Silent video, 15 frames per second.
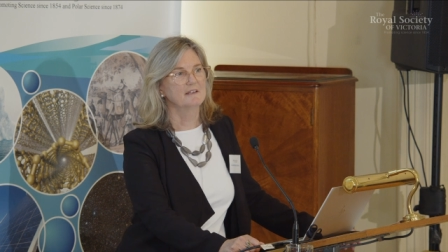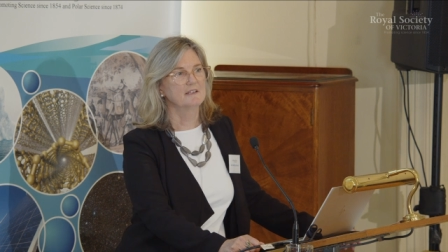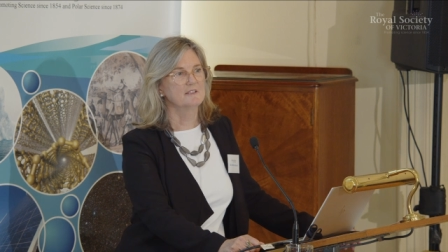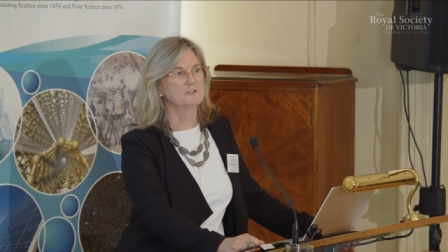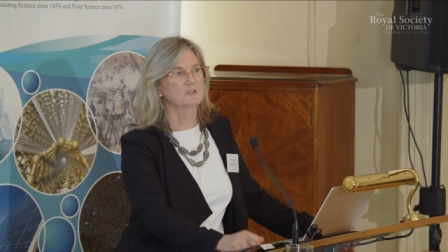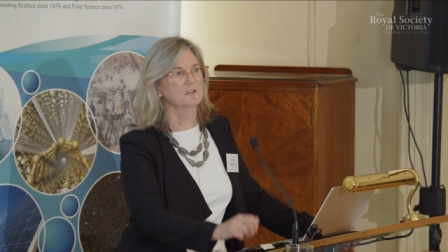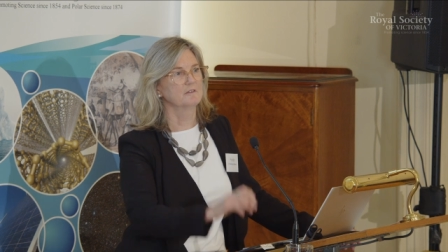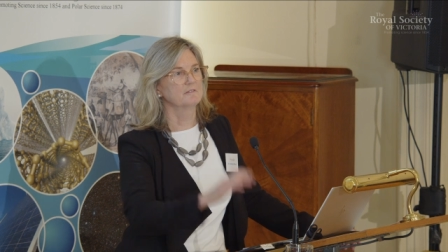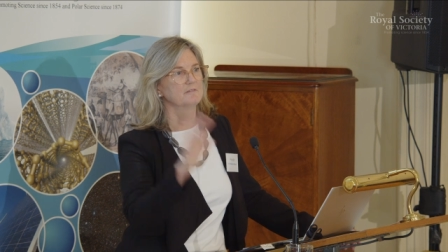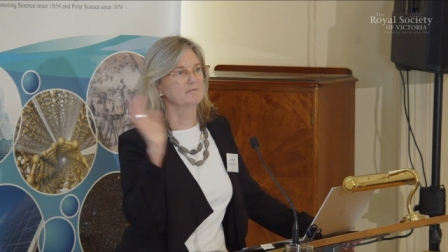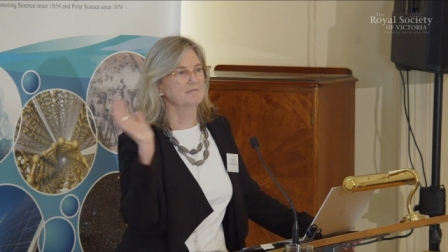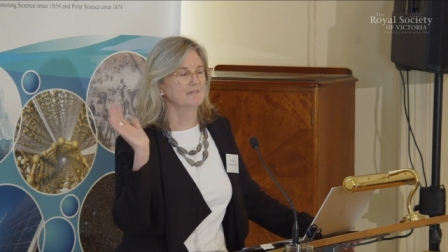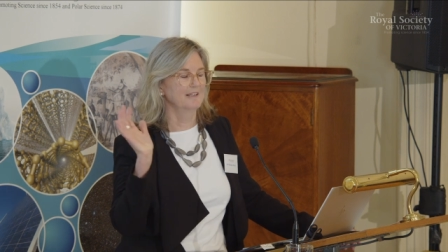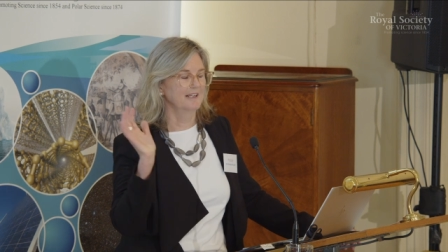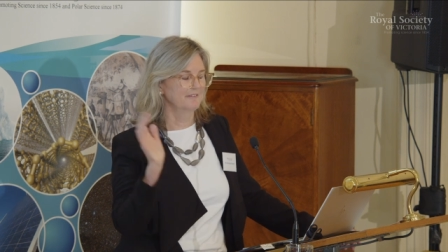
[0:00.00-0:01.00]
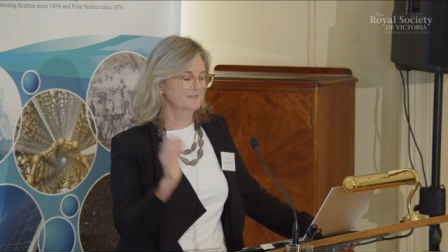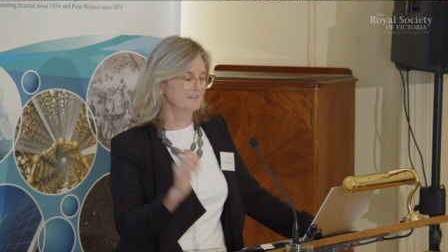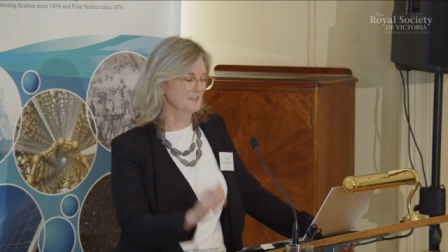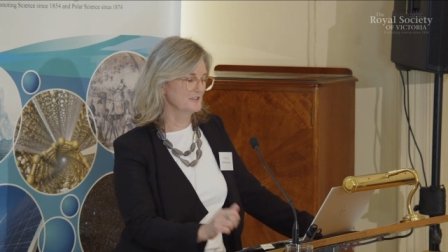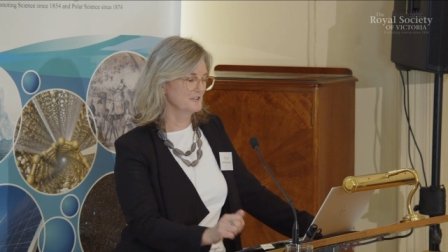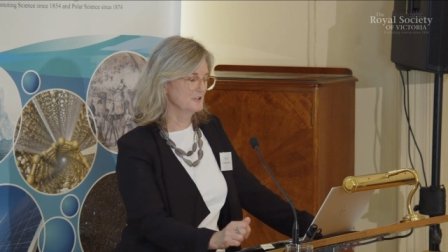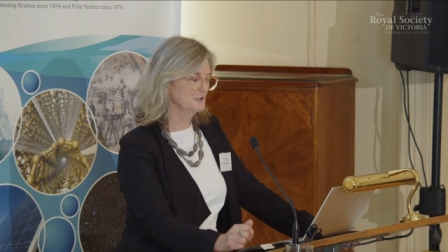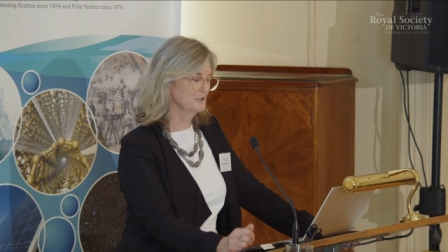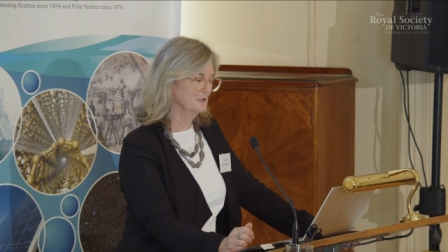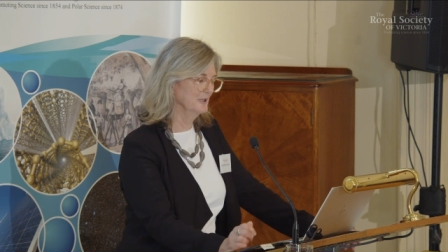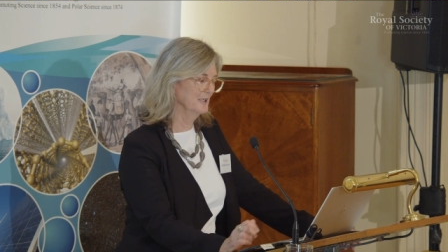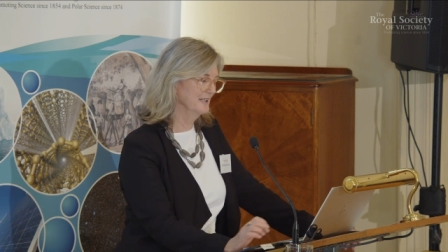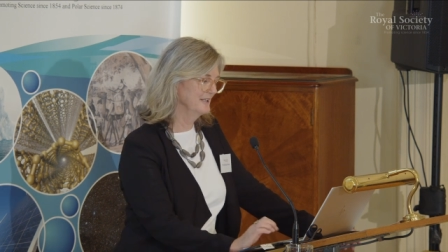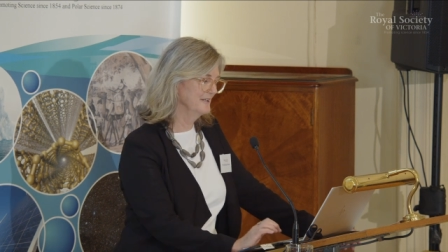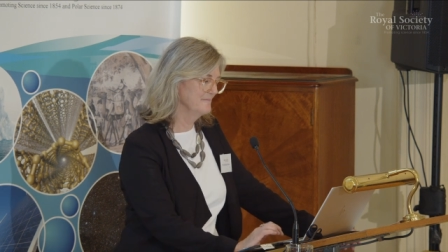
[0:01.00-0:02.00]
then he sort of left us to
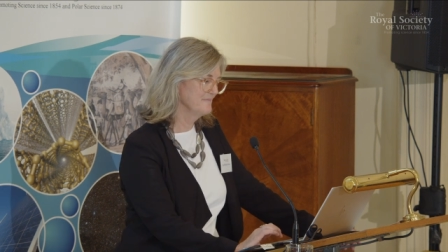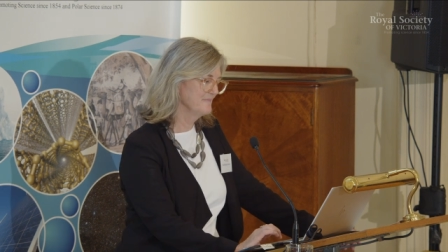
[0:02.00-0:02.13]
it.